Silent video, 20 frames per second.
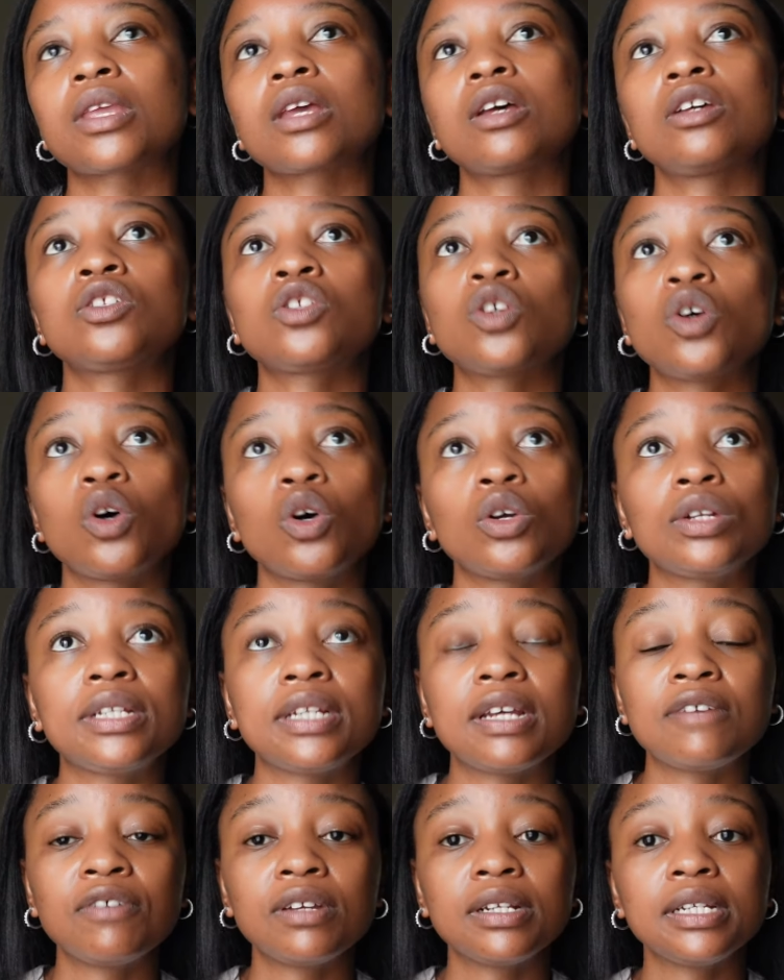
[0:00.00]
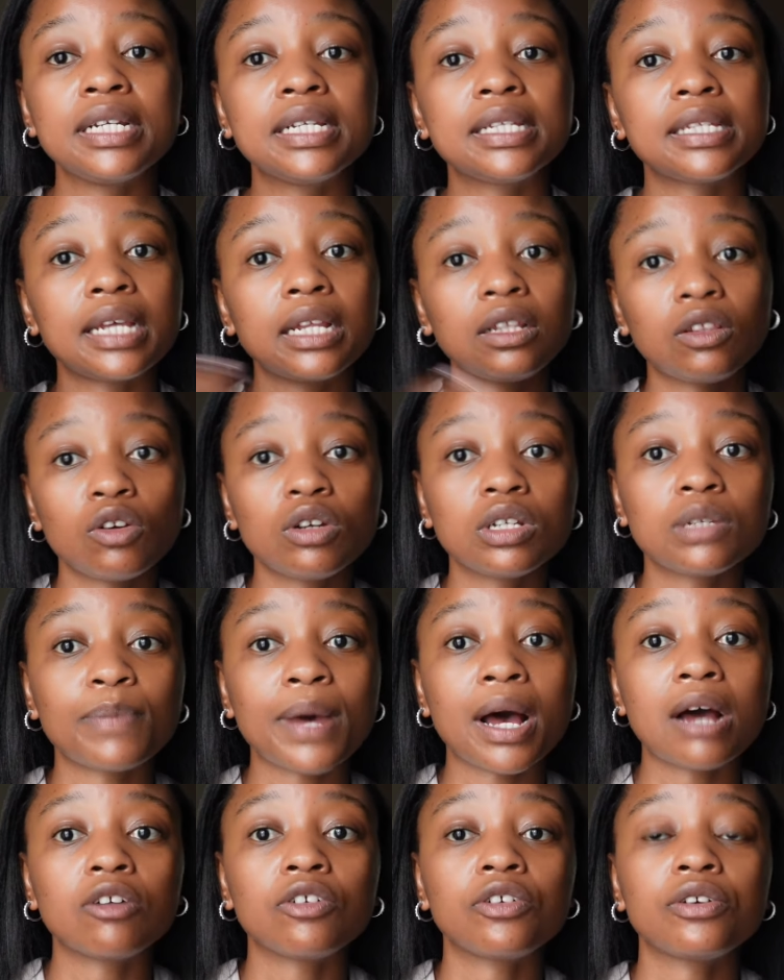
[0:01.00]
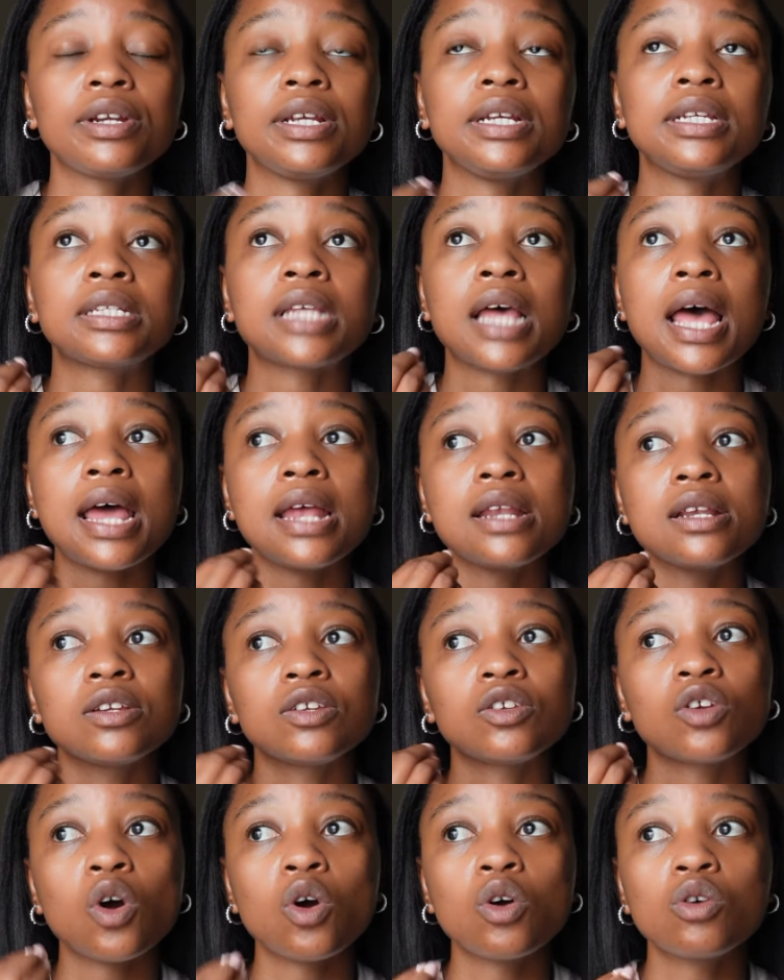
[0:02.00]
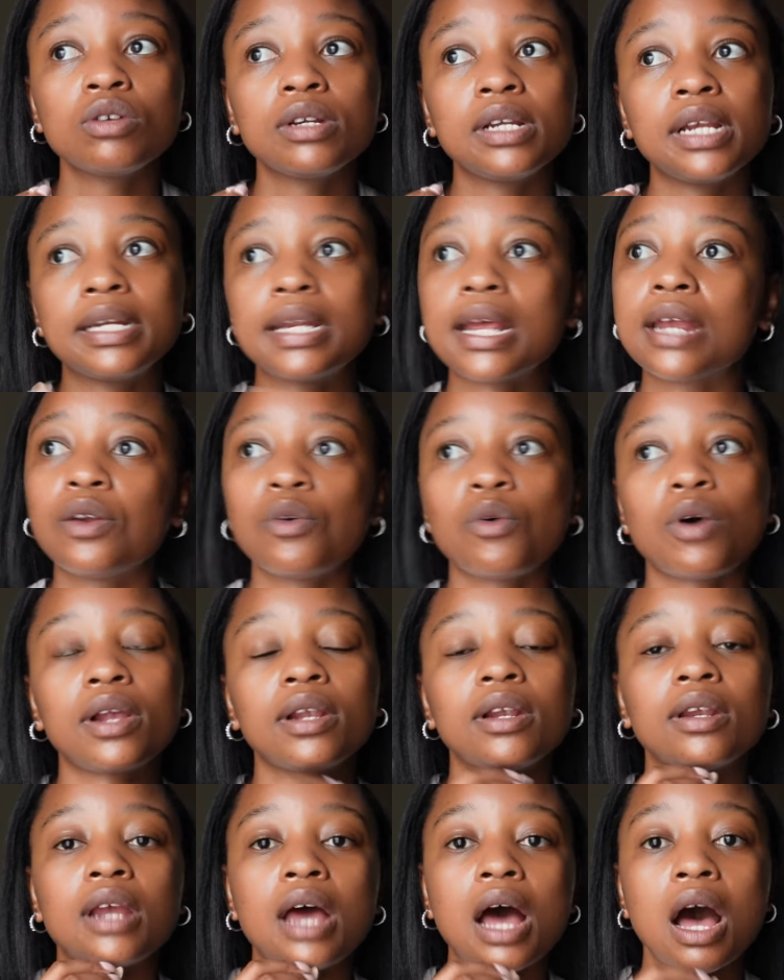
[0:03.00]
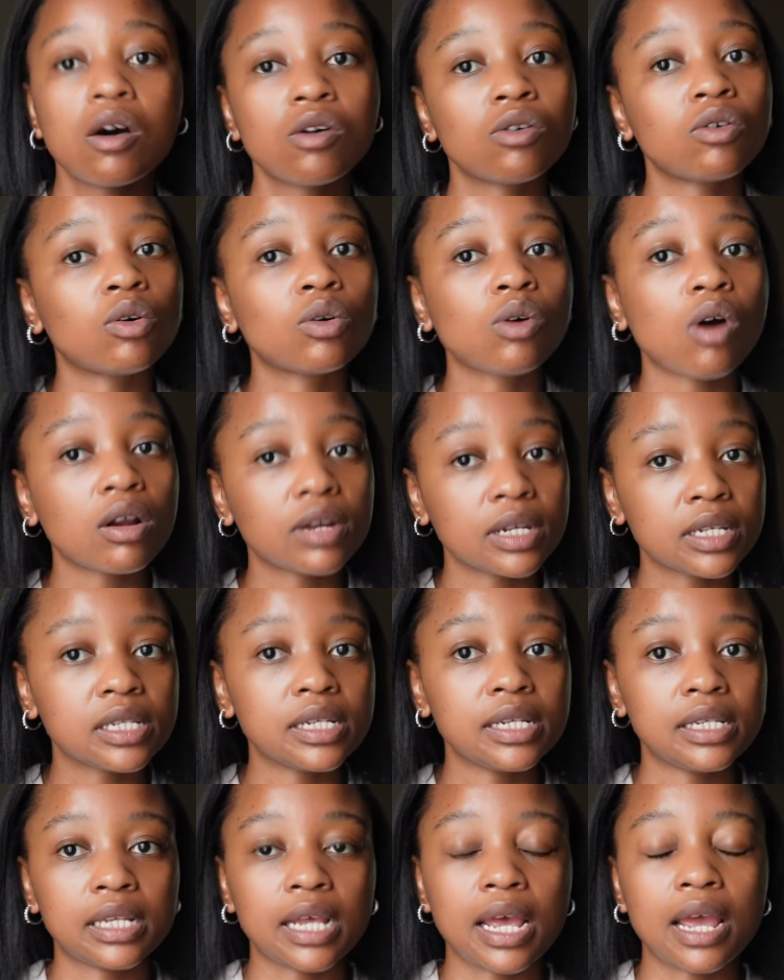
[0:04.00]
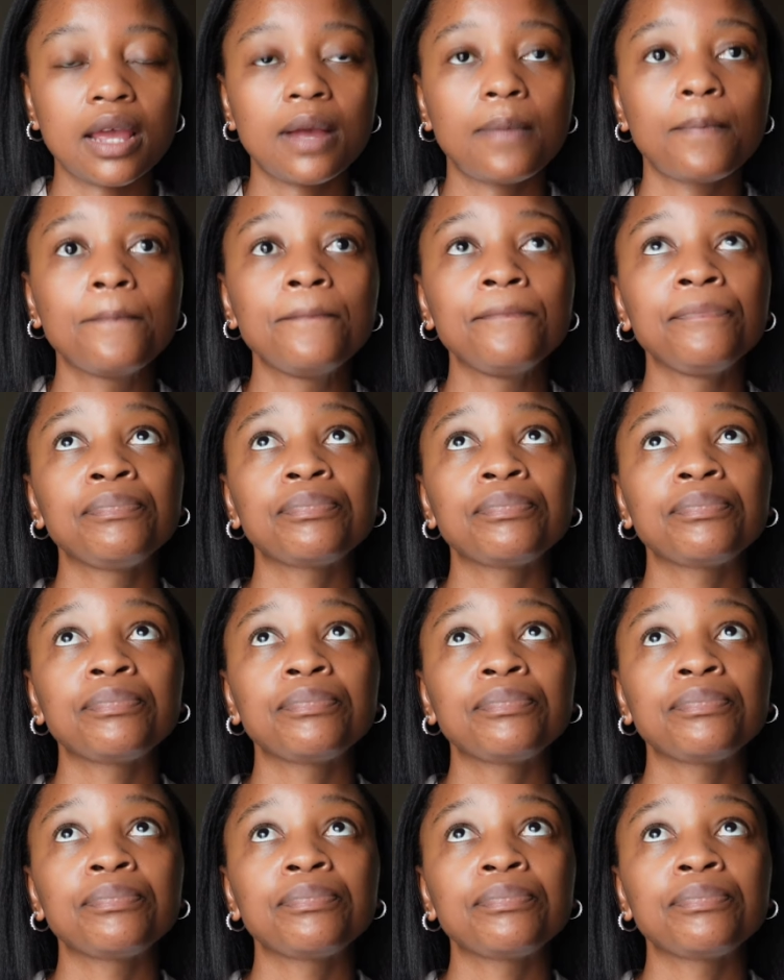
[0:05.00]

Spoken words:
So definitely set those boundaries and don't let anyone, I'll honestly say,